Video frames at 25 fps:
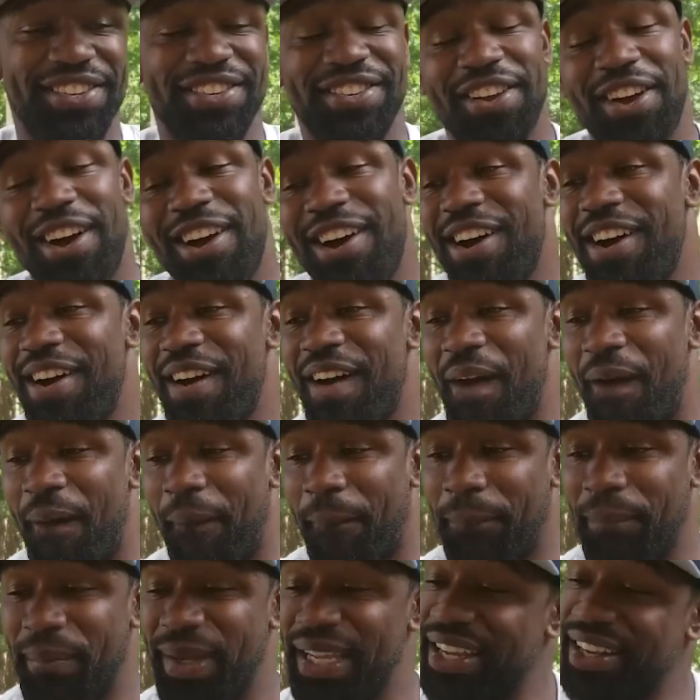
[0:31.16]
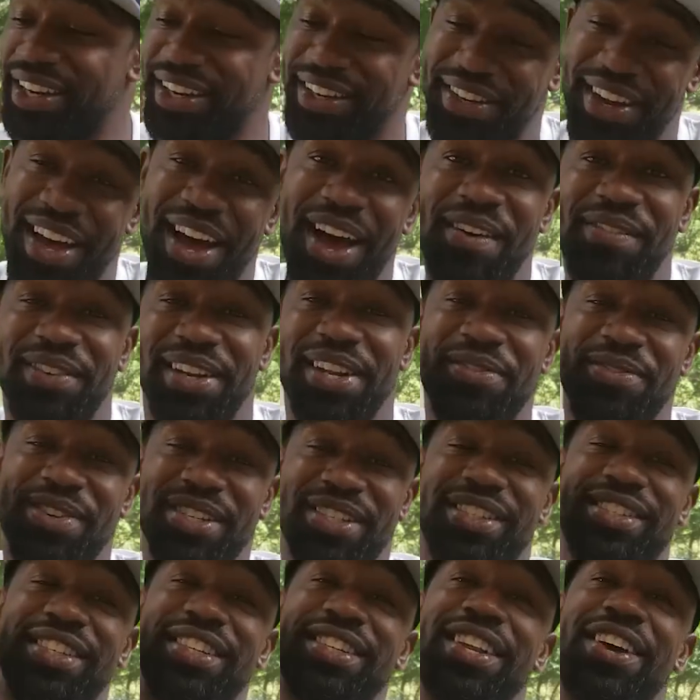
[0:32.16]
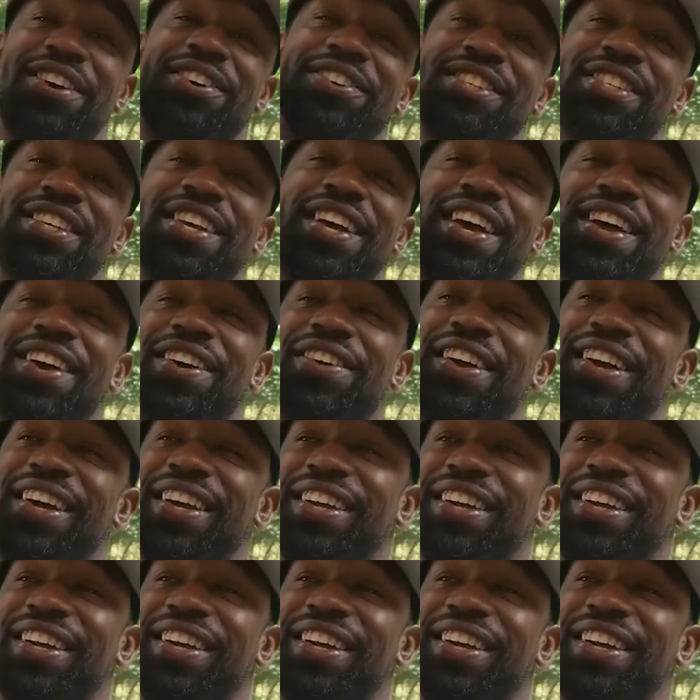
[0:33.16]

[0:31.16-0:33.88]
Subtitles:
Nah, me and Anomaly was sitting outside, right?